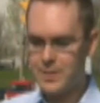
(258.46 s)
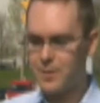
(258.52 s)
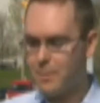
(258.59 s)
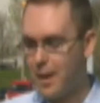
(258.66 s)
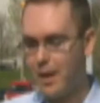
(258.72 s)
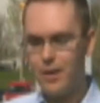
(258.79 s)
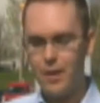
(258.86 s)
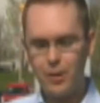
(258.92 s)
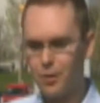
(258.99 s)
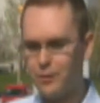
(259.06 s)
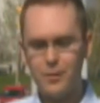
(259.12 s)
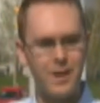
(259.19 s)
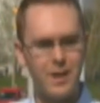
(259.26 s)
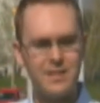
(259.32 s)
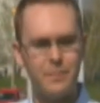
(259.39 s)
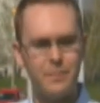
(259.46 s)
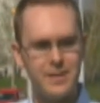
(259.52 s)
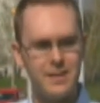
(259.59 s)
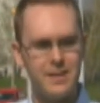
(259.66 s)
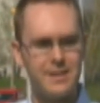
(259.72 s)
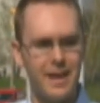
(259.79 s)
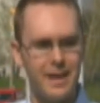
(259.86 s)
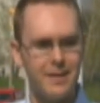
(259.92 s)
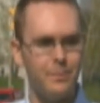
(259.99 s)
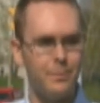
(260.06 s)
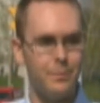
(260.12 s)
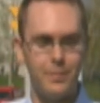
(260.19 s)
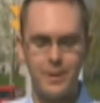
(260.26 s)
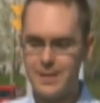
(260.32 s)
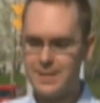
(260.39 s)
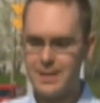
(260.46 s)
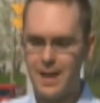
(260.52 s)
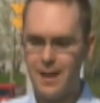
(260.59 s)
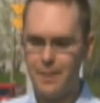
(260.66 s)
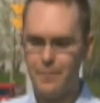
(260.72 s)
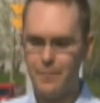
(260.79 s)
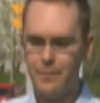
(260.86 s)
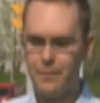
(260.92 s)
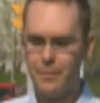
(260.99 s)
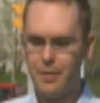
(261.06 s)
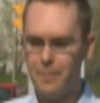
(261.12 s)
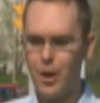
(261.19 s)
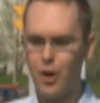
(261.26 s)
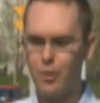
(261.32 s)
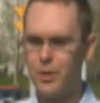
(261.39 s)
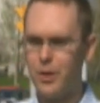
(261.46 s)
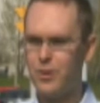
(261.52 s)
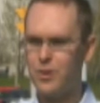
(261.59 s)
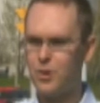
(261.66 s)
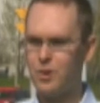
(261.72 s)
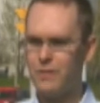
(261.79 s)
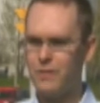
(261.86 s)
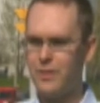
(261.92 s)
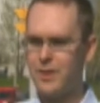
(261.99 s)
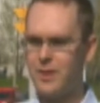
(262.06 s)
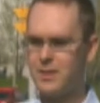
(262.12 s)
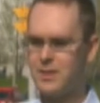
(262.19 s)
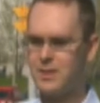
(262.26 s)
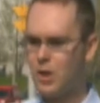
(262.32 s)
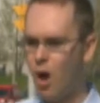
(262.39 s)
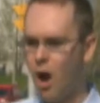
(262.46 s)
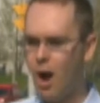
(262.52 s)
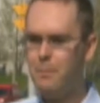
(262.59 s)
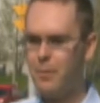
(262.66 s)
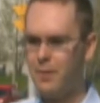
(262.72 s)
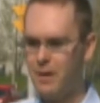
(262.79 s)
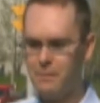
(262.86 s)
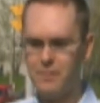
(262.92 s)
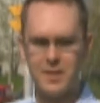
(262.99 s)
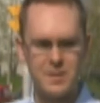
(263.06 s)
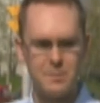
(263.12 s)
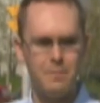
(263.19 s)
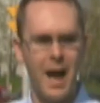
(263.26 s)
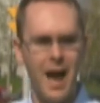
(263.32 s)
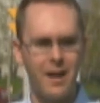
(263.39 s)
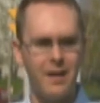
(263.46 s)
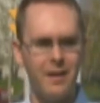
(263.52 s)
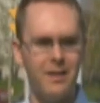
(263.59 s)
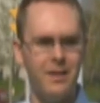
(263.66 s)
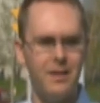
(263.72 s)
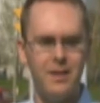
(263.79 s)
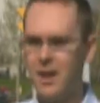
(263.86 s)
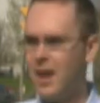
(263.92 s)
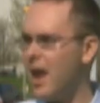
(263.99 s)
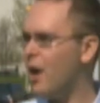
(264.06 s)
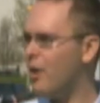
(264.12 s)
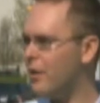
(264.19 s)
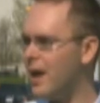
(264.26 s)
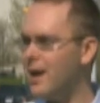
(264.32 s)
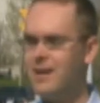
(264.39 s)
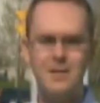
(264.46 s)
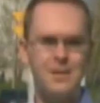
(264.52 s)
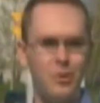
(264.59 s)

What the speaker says: So the mayor, I don't know if you guys have been to the site, but the mayor appeared sort of at the top of this back area.